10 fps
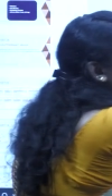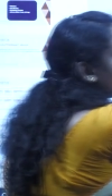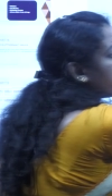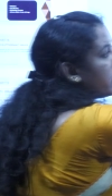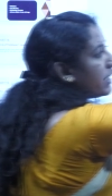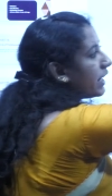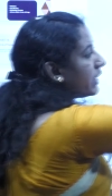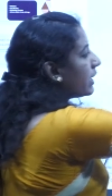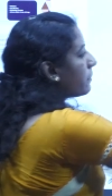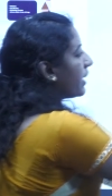will be
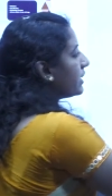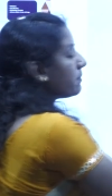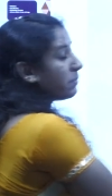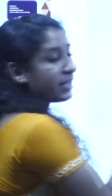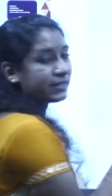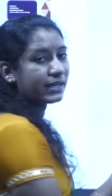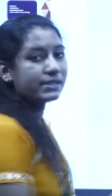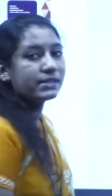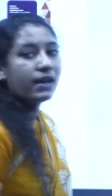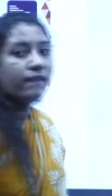mediated by the B
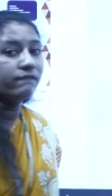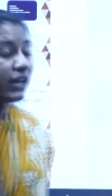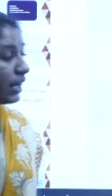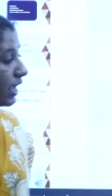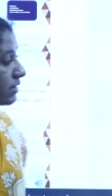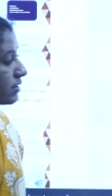cells, whereas